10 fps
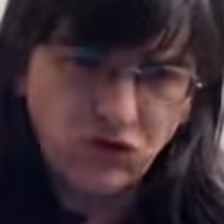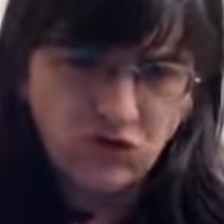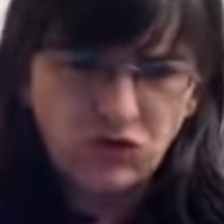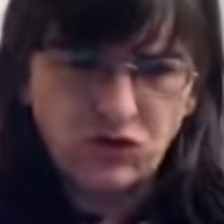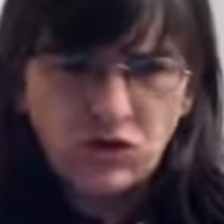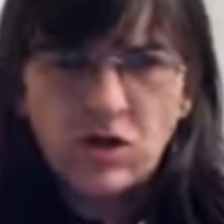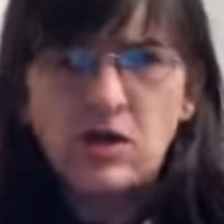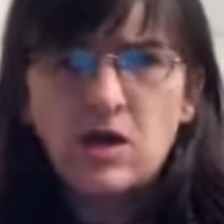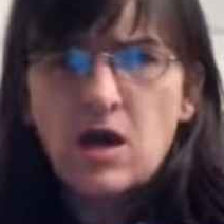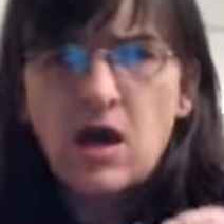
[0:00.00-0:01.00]
and of course
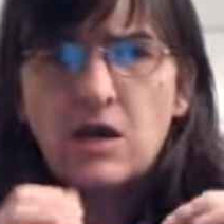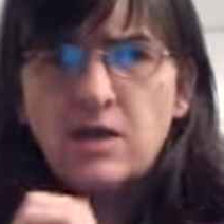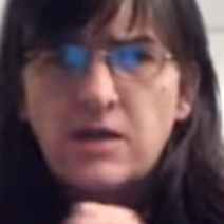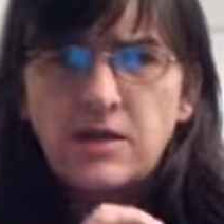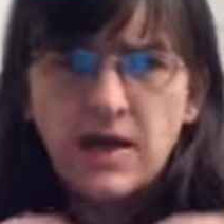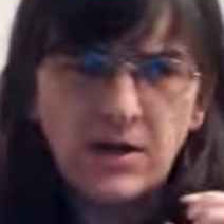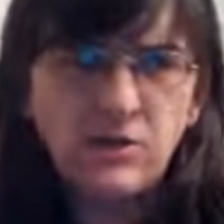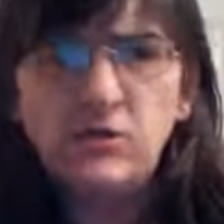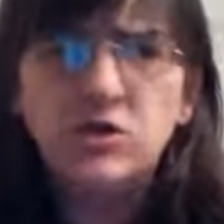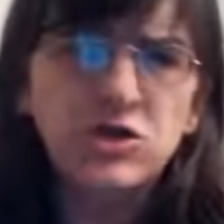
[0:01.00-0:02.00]
I can do
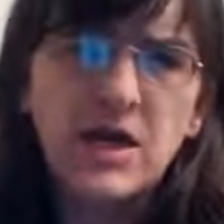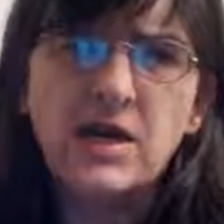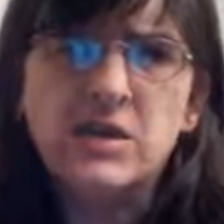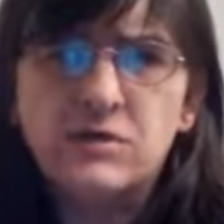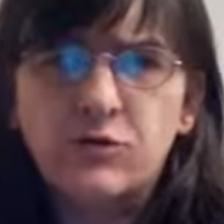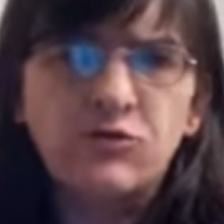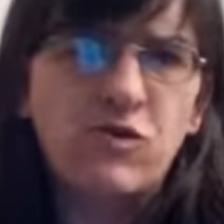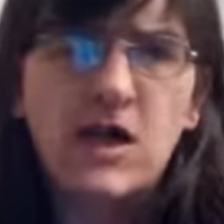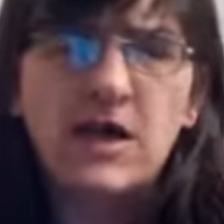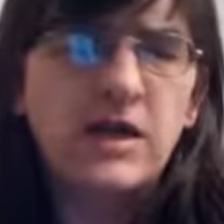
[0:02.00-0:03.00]
non
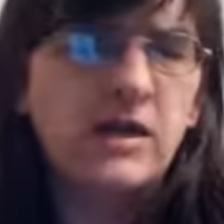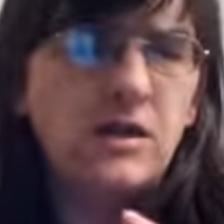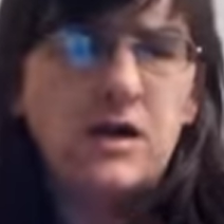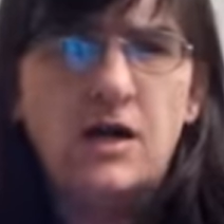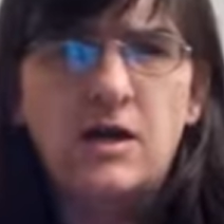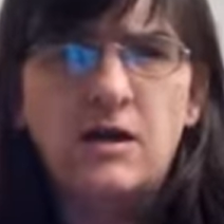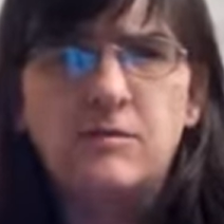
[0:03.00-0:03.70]
Warhammer